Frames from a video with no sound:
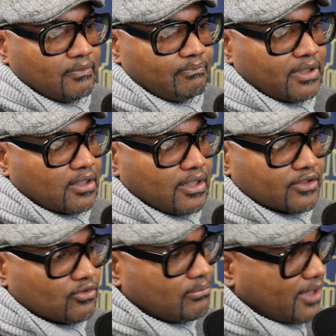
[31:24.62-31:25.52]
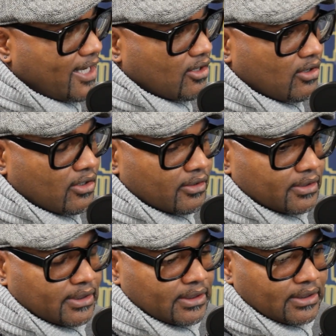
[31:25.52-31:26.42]
big collector of black
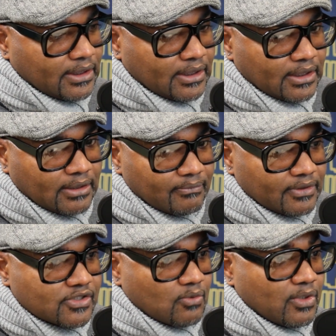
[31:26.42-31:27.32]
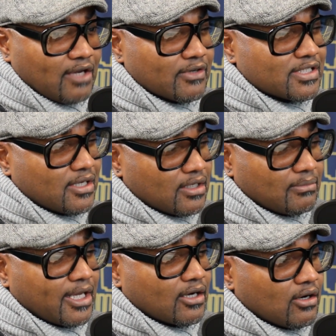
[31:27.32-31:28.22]
art and so we have a ton of
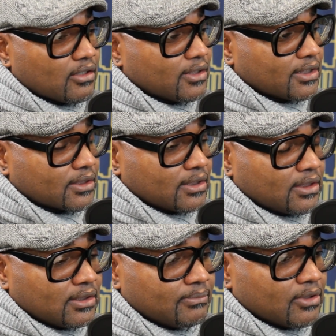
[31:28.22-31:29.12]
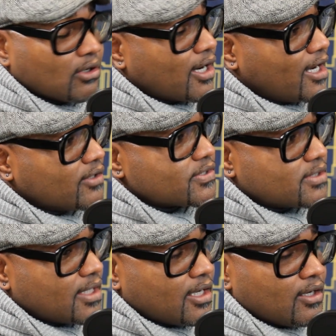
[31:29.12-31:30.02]
black art like in our
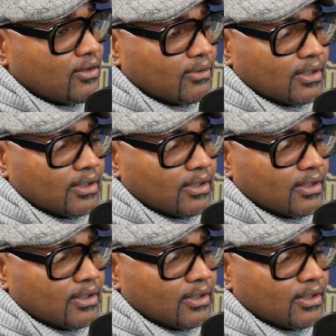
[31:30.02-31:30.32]
house now